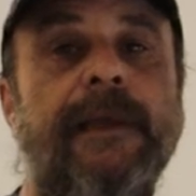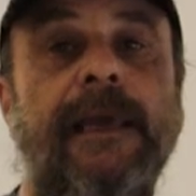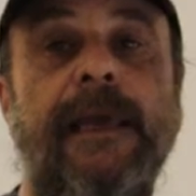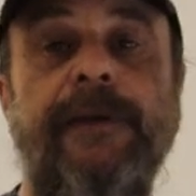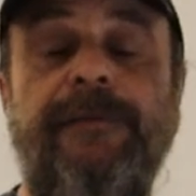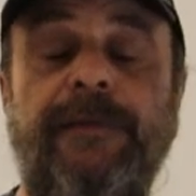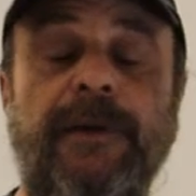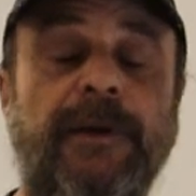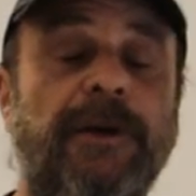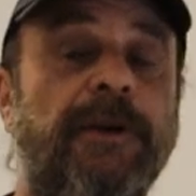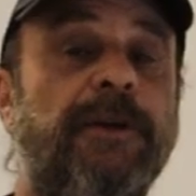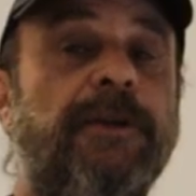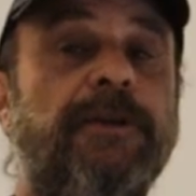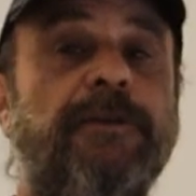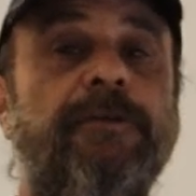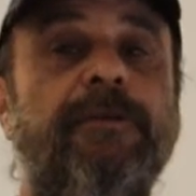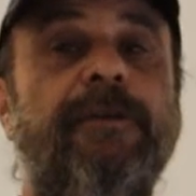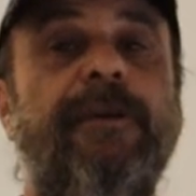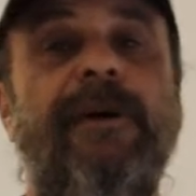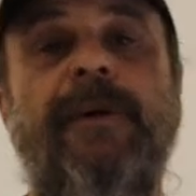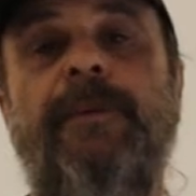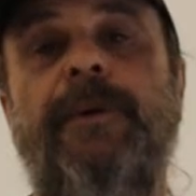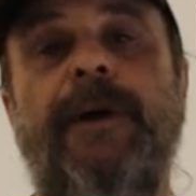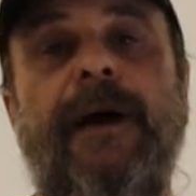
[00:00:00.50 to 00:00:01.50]
If you're going to
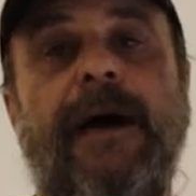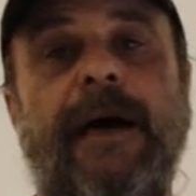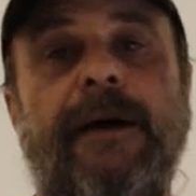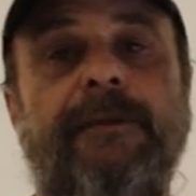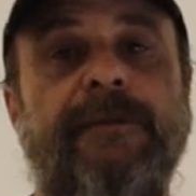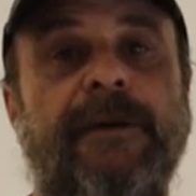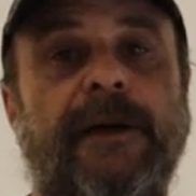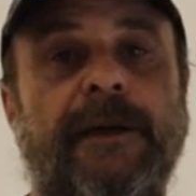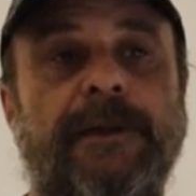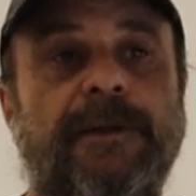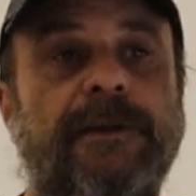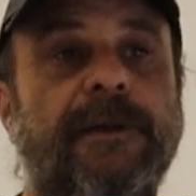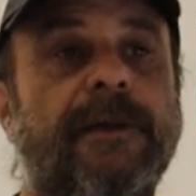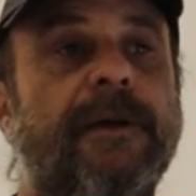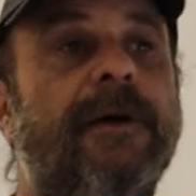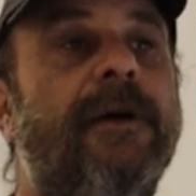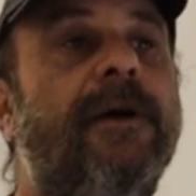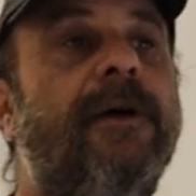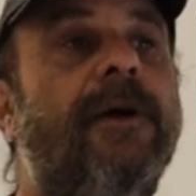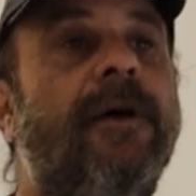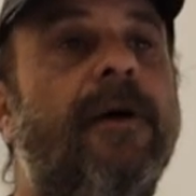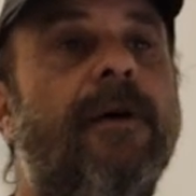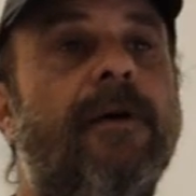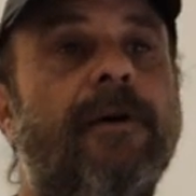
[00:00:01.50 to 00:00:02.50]
screw around with hot rods,
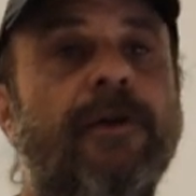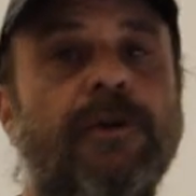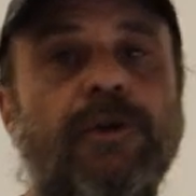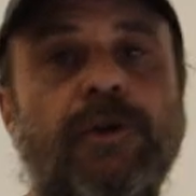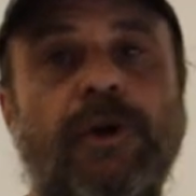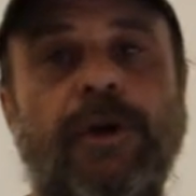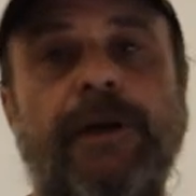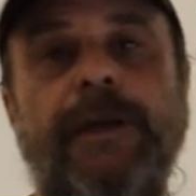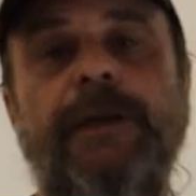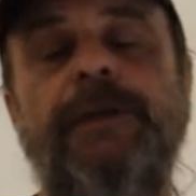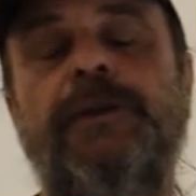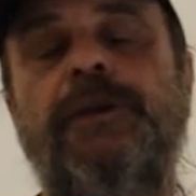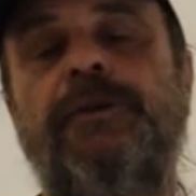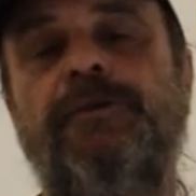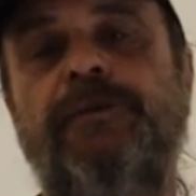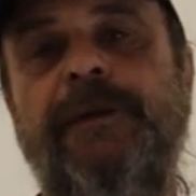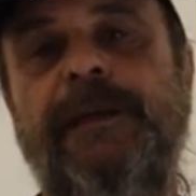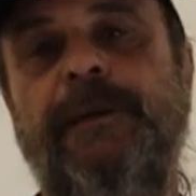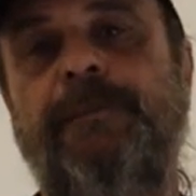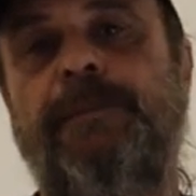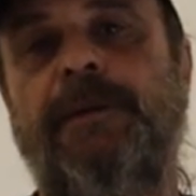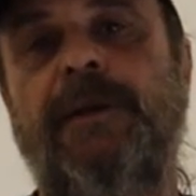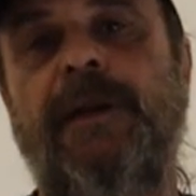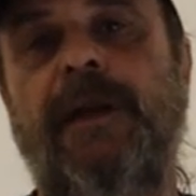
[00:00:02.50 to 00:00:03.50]
learning to
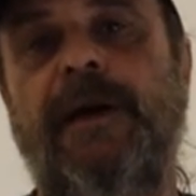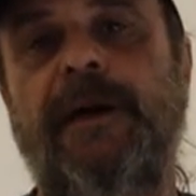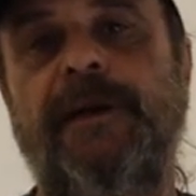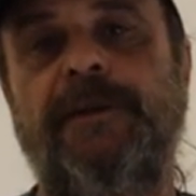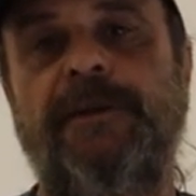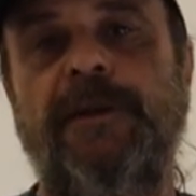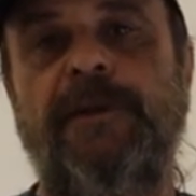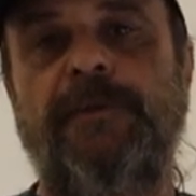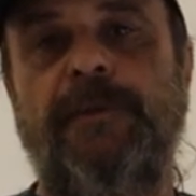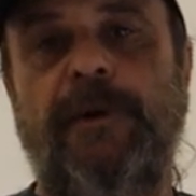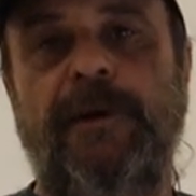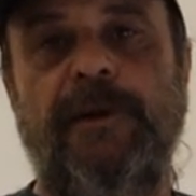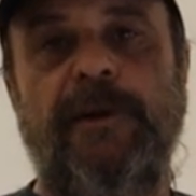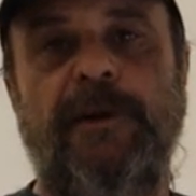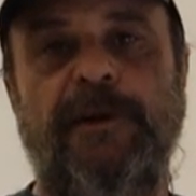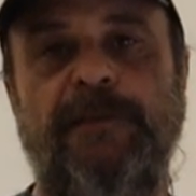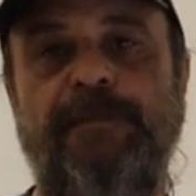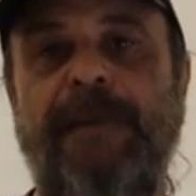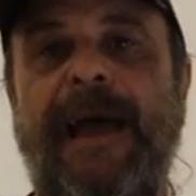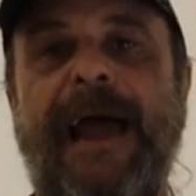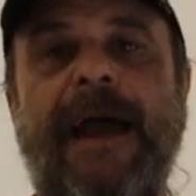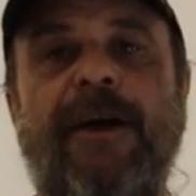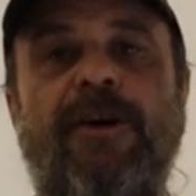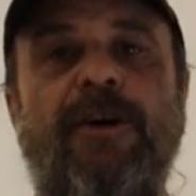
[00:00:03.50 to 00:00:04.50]
read plugs is one of those
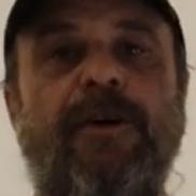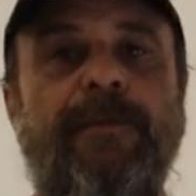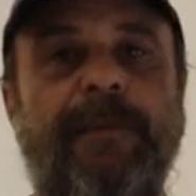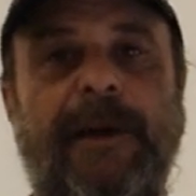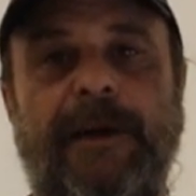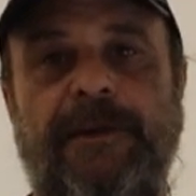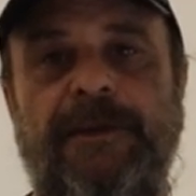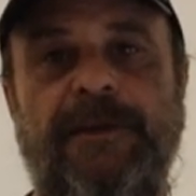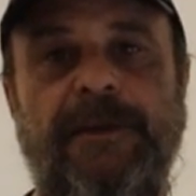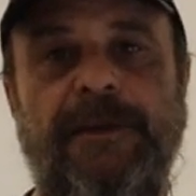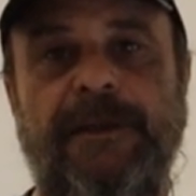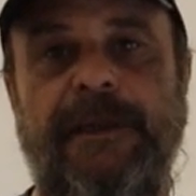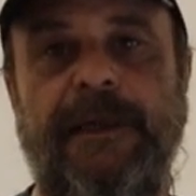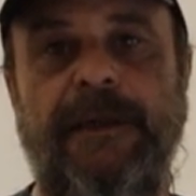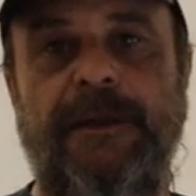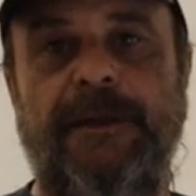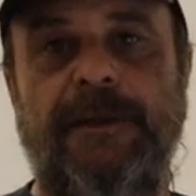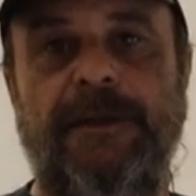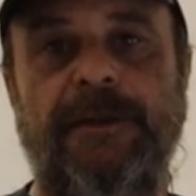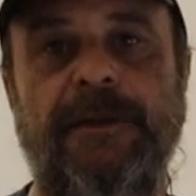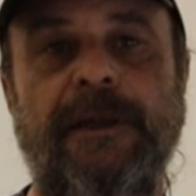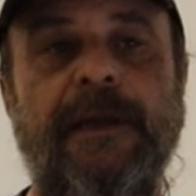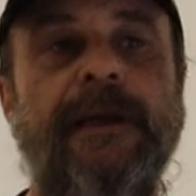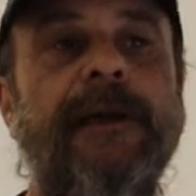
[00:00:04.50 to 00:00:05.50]
paramount
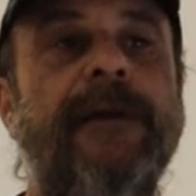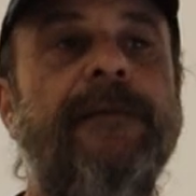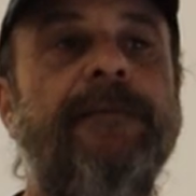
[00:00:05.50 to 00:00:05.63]
skills.